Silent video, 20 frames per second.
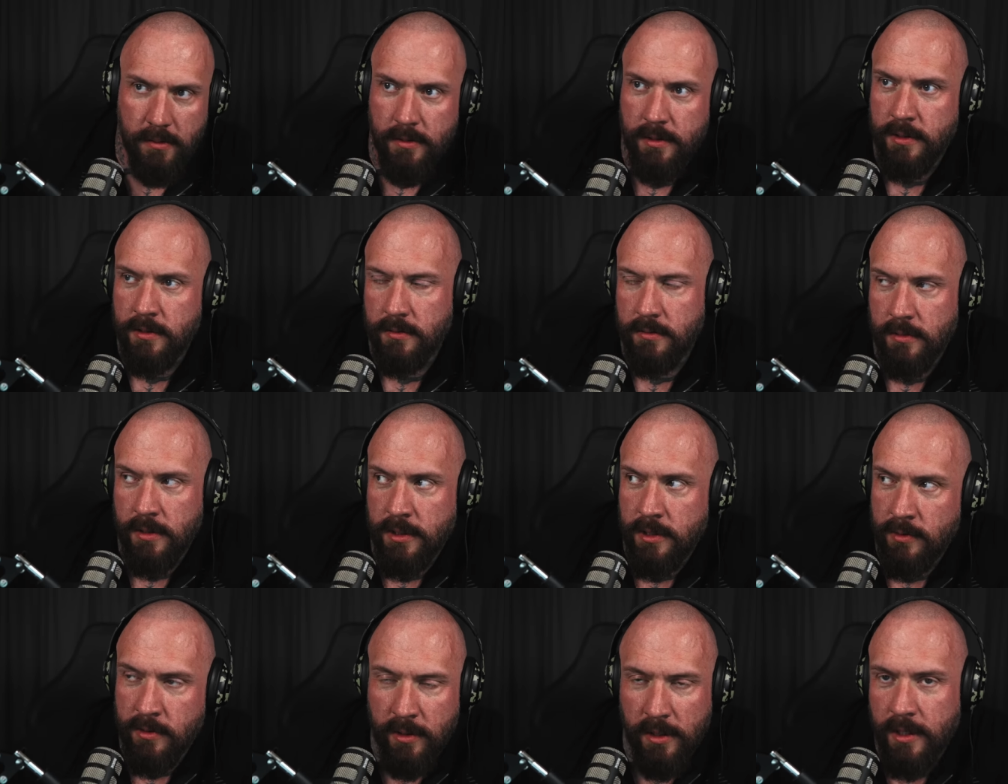are
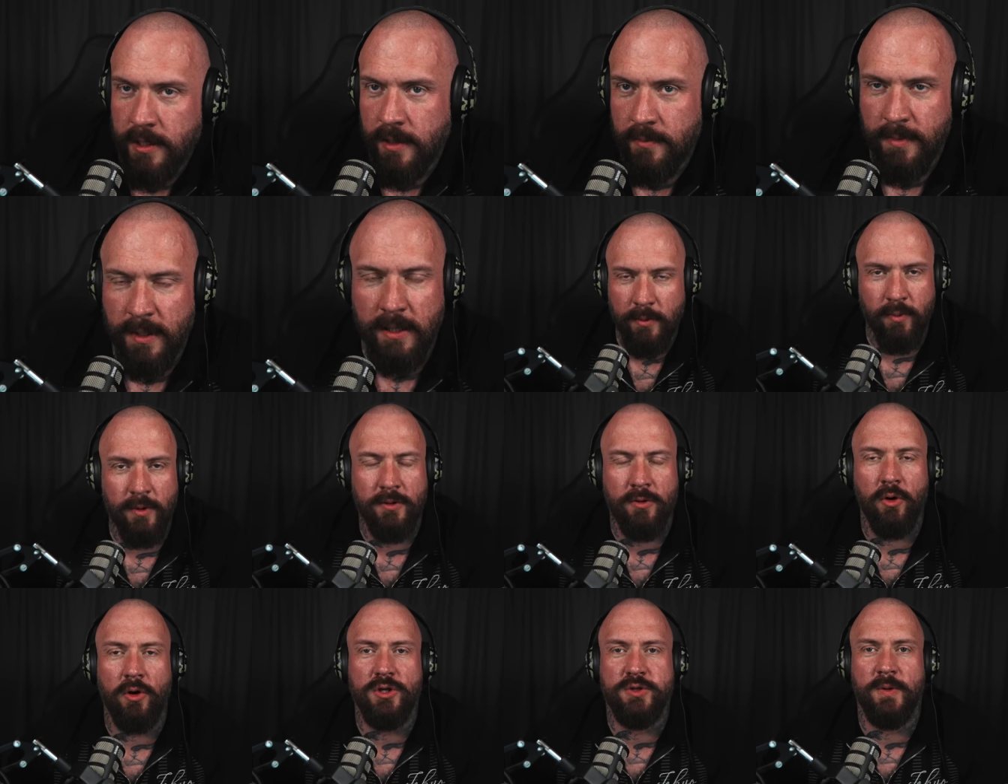you looking at me? Well, of
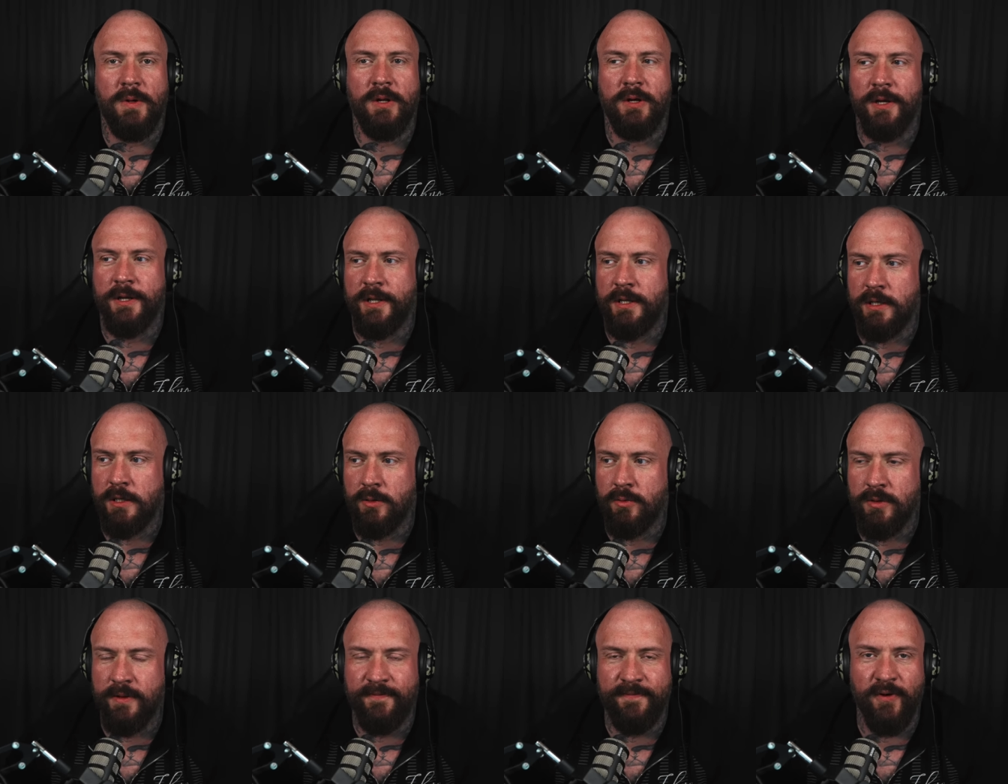course we're looking at you.
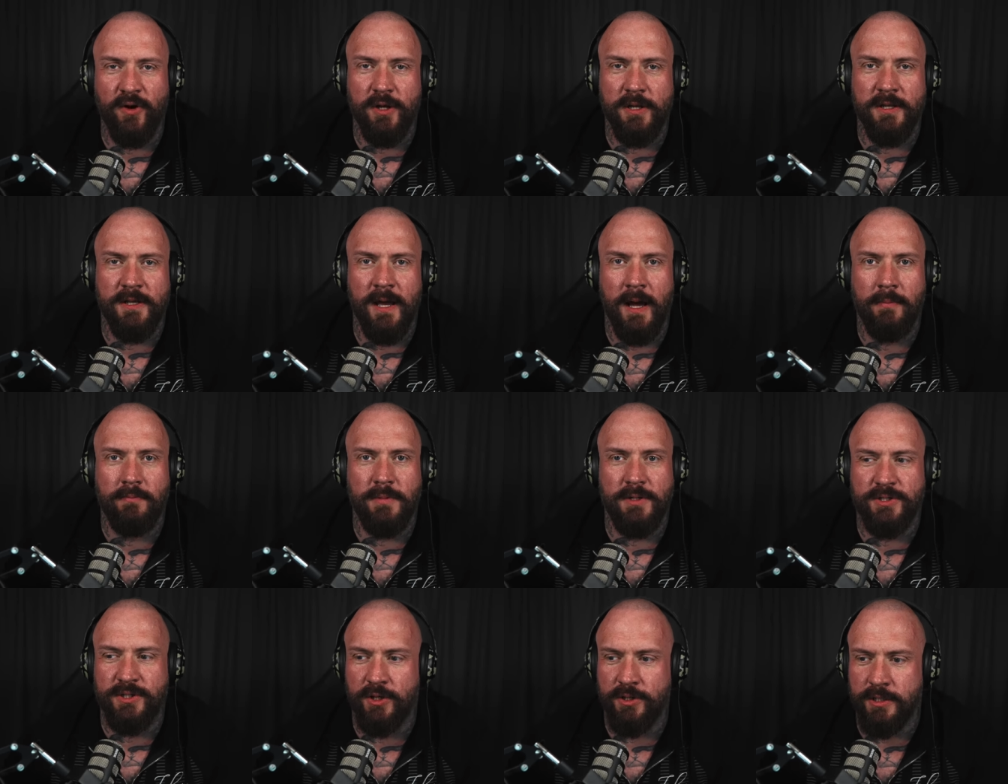The fucking
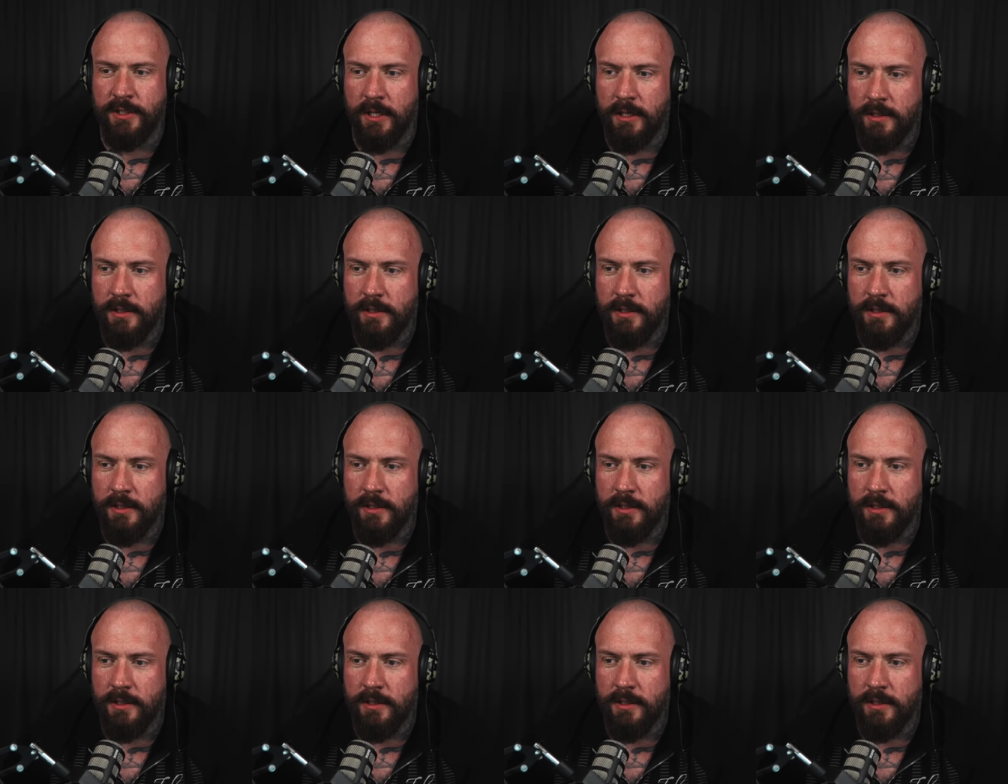camera's on you.